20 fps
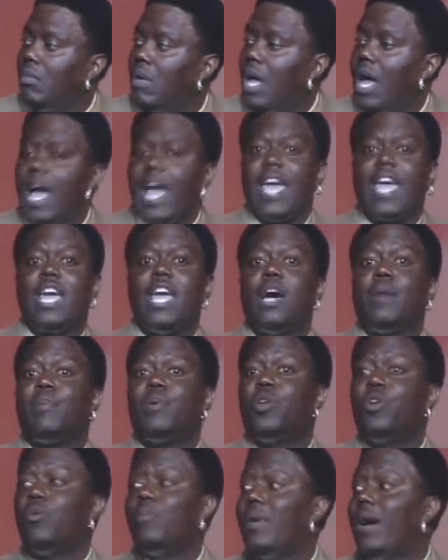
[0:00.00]
I ain't
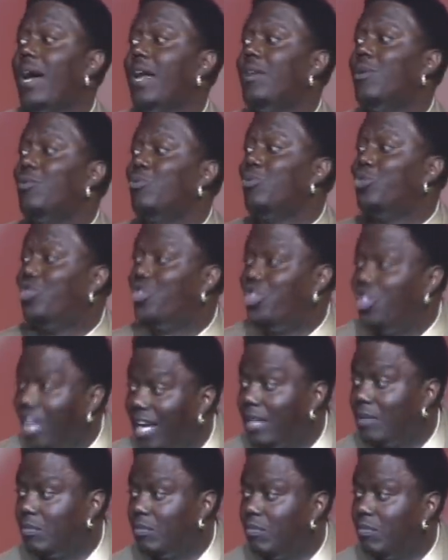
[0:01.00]
helping nobody do
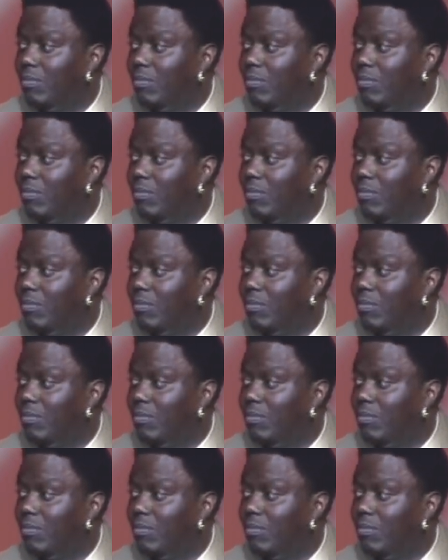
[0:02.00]
shit.